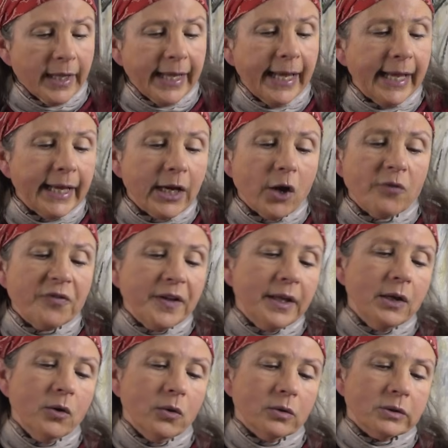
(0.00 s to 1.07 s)
king of
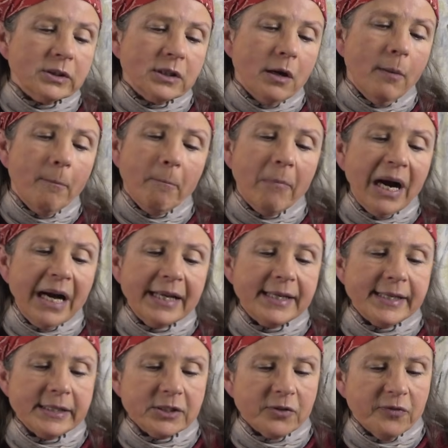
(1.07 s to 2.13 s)
eagles,
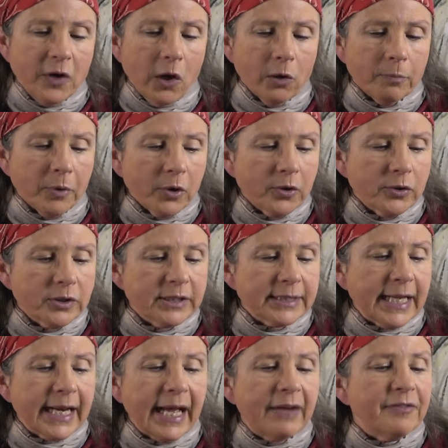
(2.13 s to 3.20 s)
mightiest of all birds
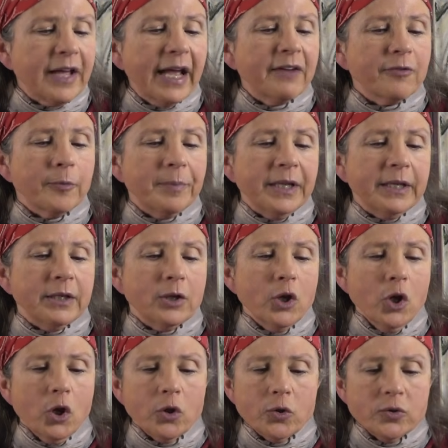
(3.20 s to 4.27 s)
that have ever been,
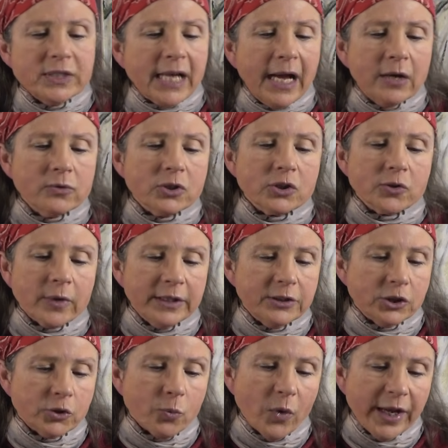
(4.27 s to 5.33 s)
whose
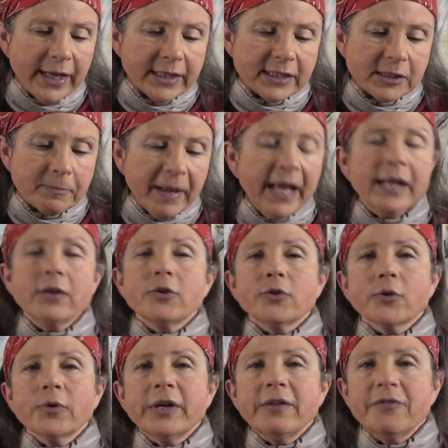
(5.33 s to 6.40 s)
outstretched wings span
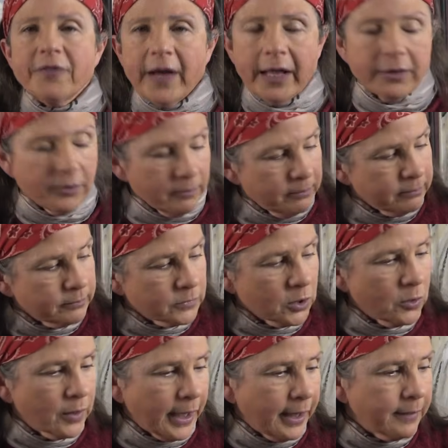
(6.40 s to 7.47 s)
30 fathom.
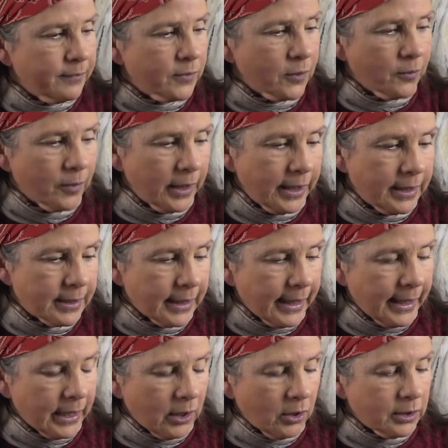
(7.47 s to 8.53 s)
Okay, all right.
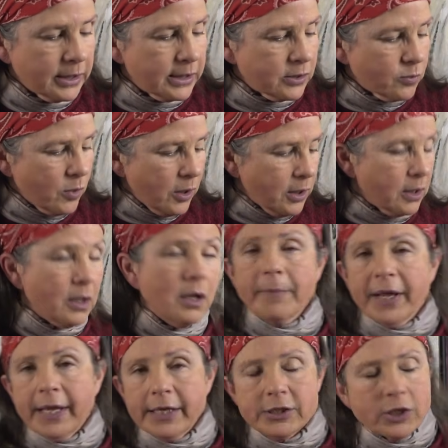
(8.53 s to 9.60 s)
And on this one,
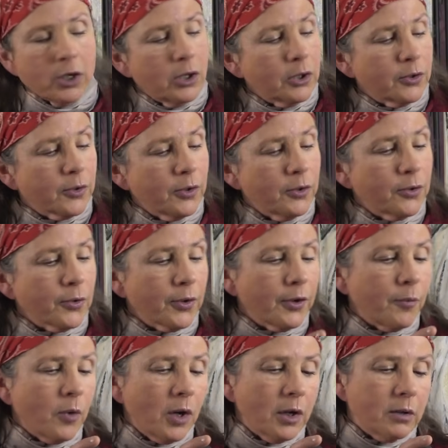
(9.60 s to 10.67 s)
page
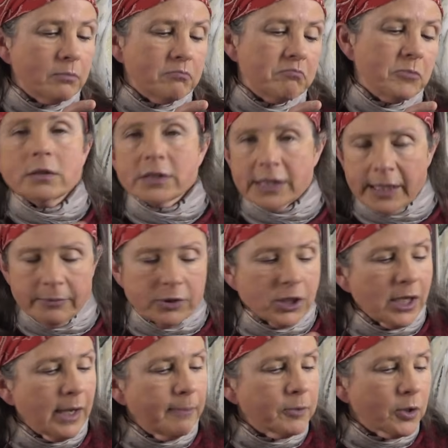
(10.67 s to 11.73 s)
131, same
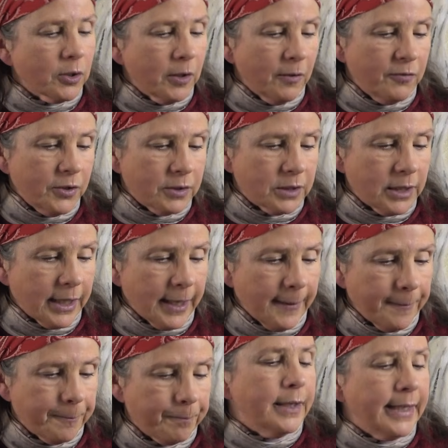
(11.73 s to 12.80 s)
chapter, obviously.
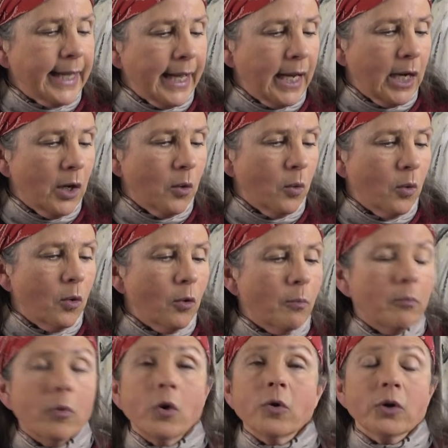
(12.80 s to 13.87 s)
Now,
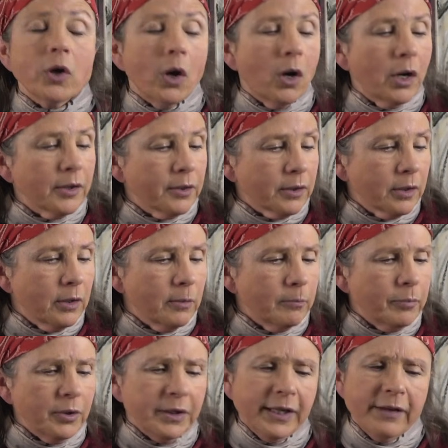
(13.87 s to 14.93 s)
Morgoth,
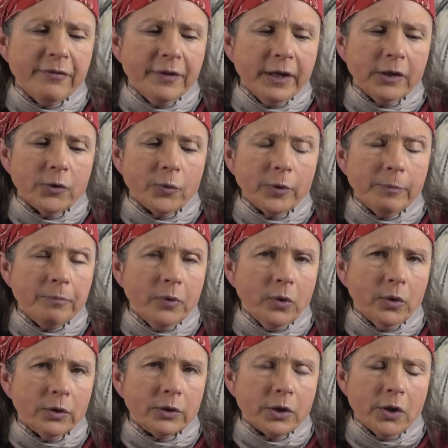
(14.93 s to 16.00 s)
believing the
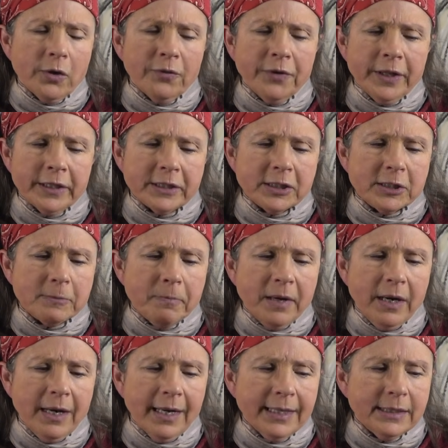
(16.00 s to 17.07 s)
report of his
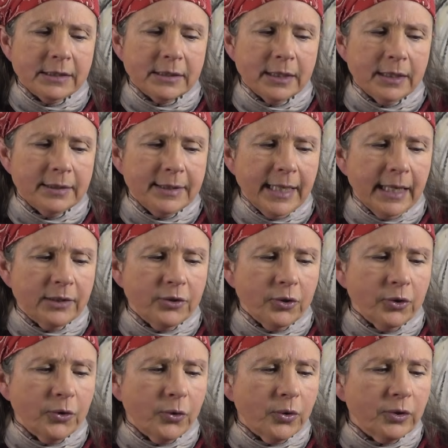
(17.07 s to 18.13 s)
spies that the
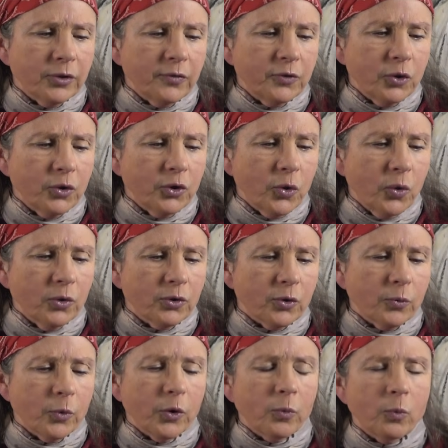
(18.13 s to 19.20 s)
Lord of the
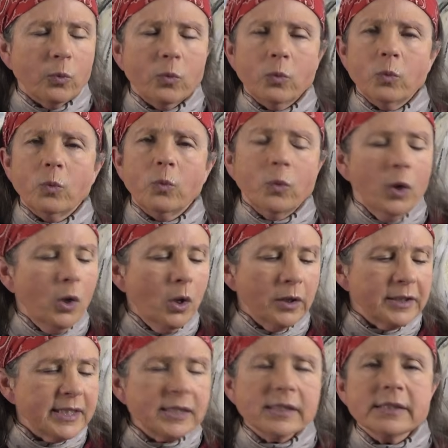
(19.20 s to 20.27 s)
Noldor were...
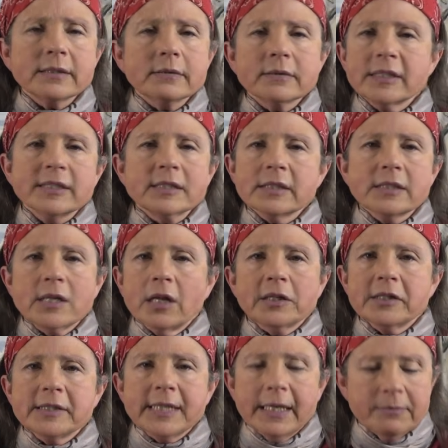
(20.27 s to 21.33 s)
This is not
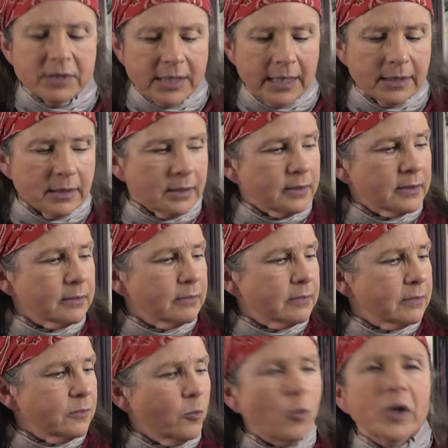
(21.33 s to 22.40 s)
the same sentence.
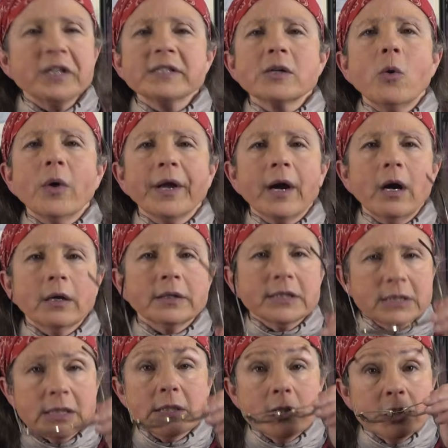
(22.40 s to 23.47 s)
What is going on?
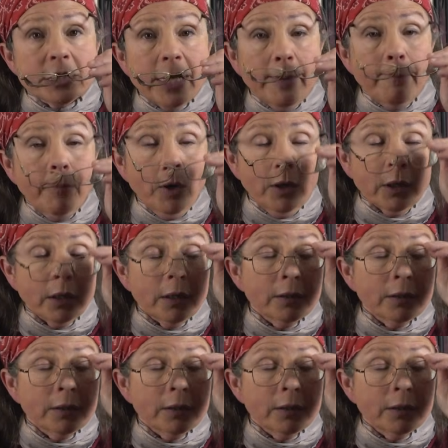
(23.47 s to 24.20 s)
This is the same book.